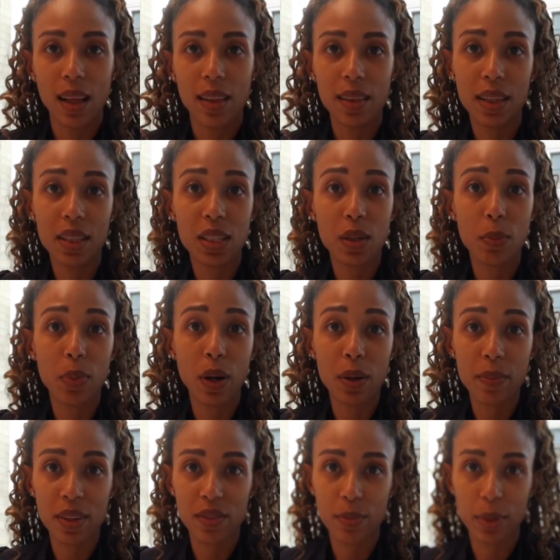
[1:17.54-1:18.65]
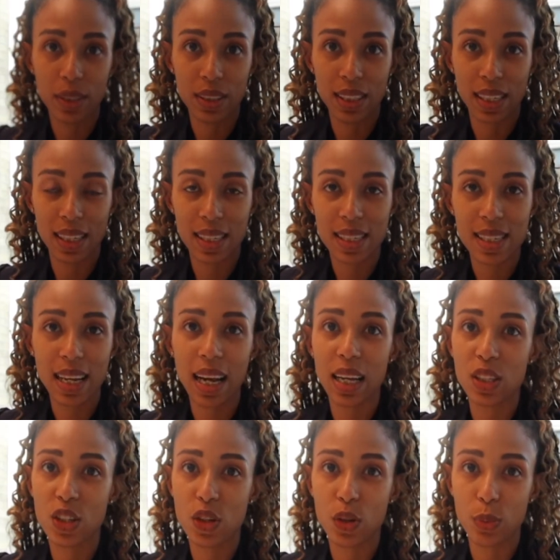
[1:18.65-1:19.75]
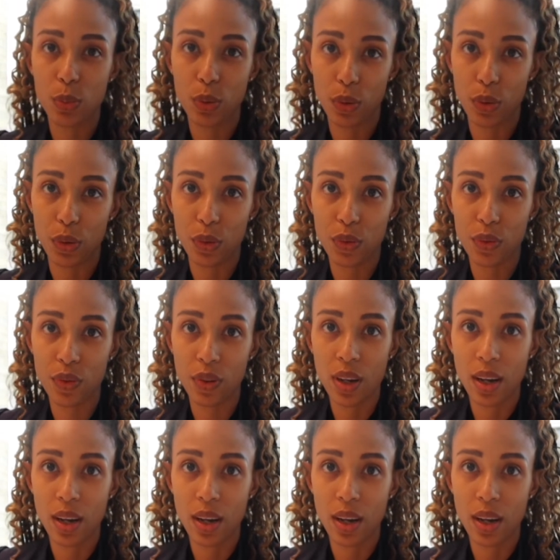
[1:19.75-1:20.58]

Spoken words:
Then the Department of Buildings has to approve